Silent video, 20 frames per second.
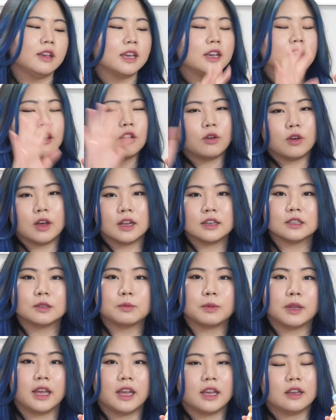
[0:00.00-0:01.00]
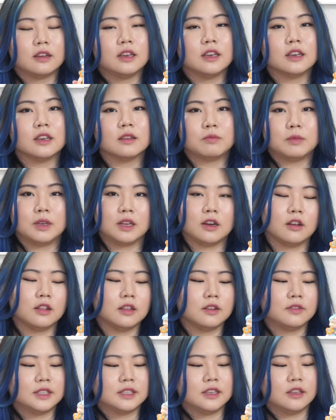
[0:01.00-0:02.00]
he can go on display. He can meet
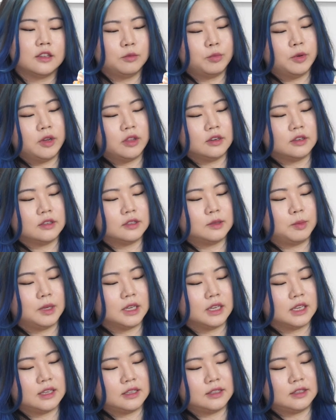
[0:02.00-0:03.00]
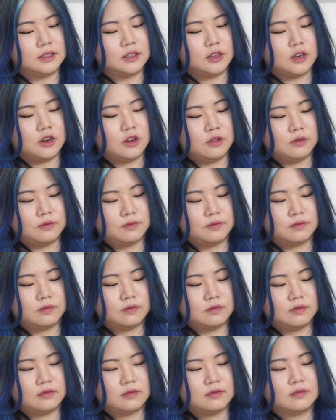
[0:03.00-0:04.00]
all of his other brothers because, you know,
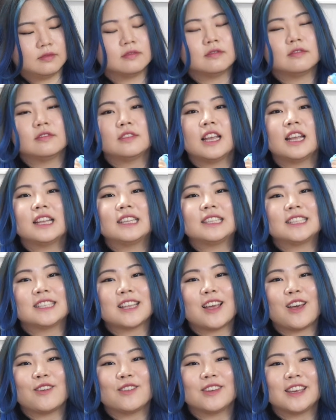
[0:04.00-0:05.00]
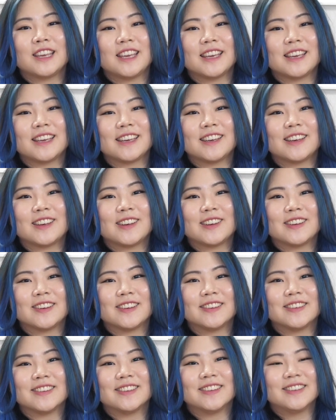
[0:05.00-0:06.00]
it's so
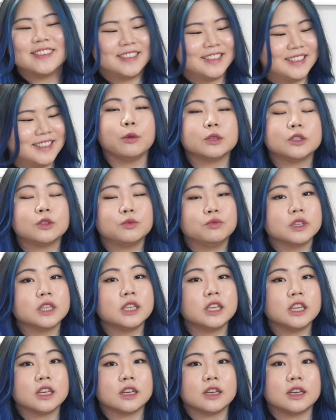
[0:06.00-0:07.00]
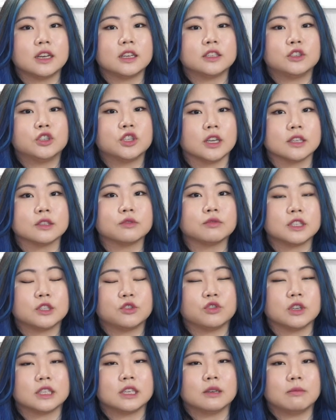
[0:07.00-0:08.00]
cute. I was really good just
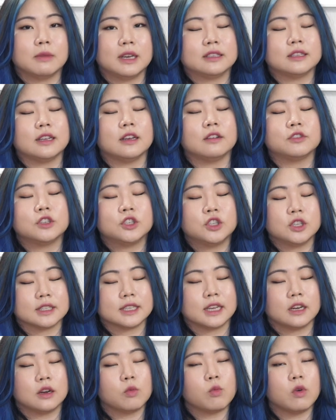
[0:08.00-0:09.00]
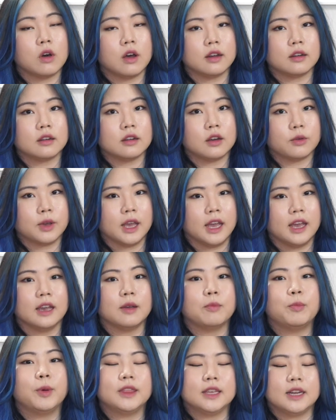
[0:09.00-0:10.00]
restricting myself to just getting one,
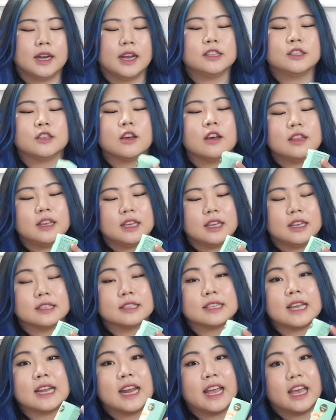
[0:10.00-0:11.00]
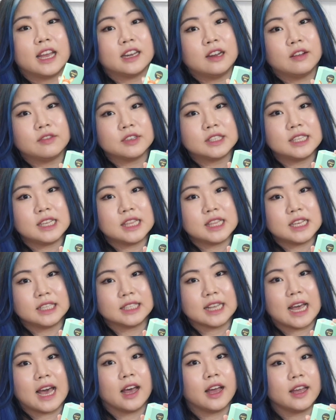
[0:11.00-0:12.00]
okay? But then I saw these and I had never seen
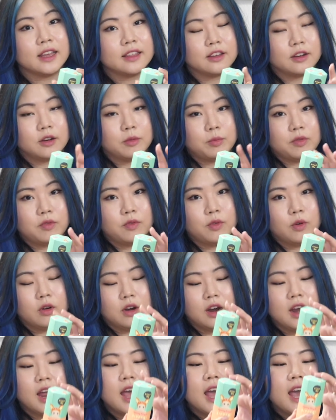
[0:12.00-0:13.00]
these either before.